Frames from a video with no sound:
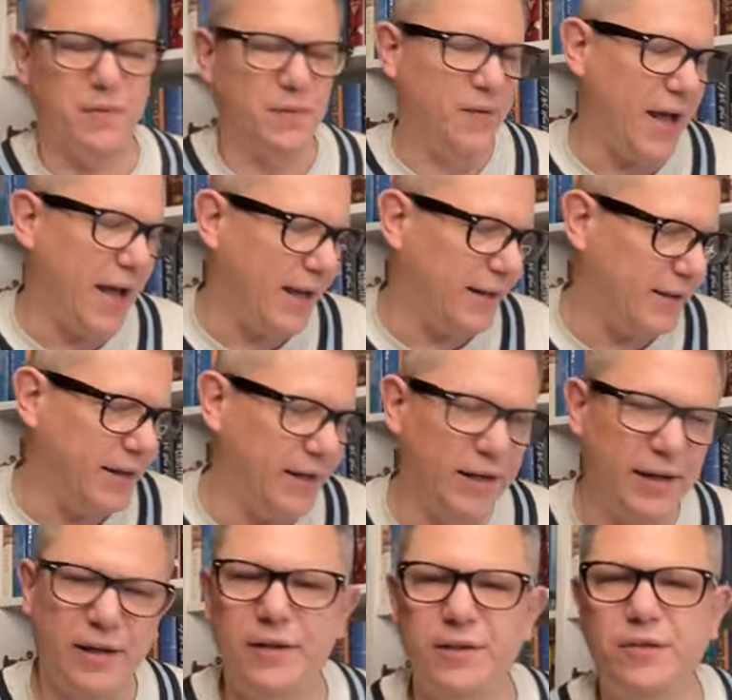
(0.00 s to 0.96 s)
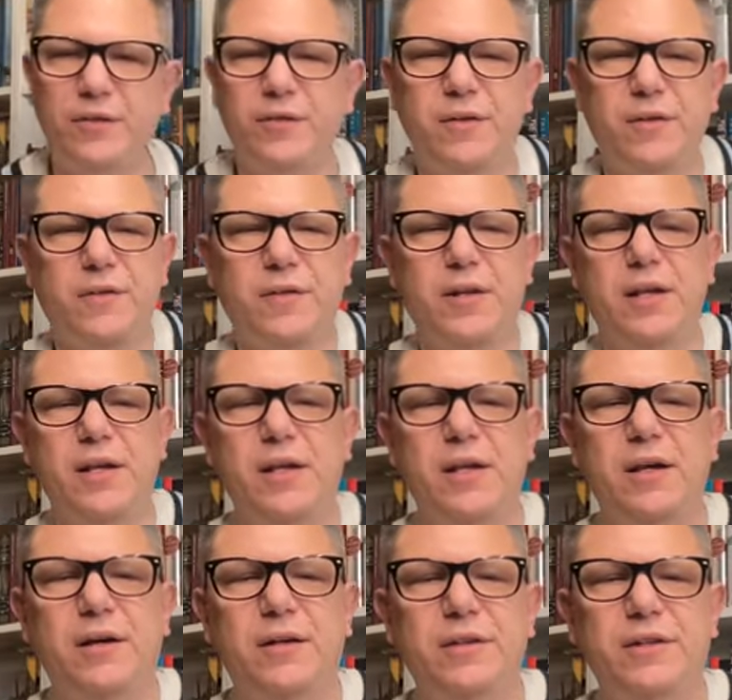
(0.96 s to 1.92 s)
that is
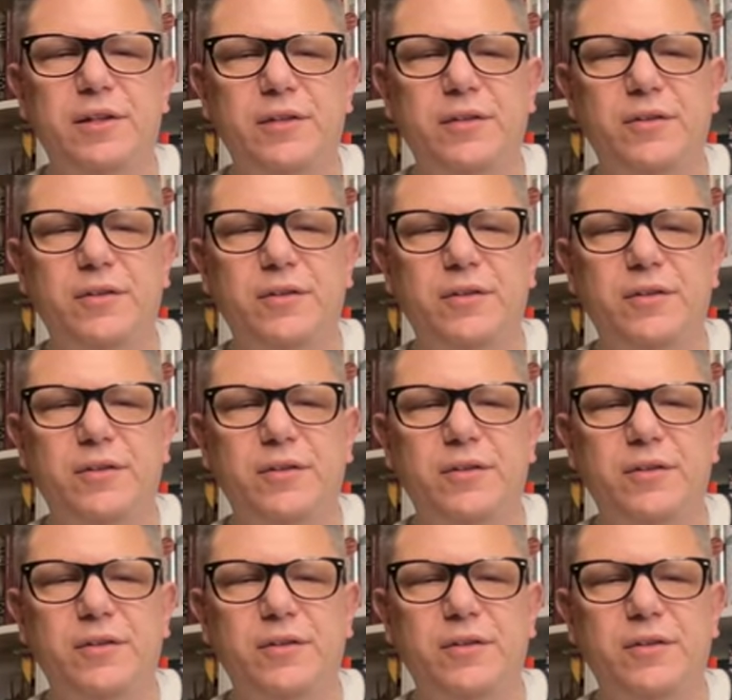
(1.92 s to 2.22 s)
the Onion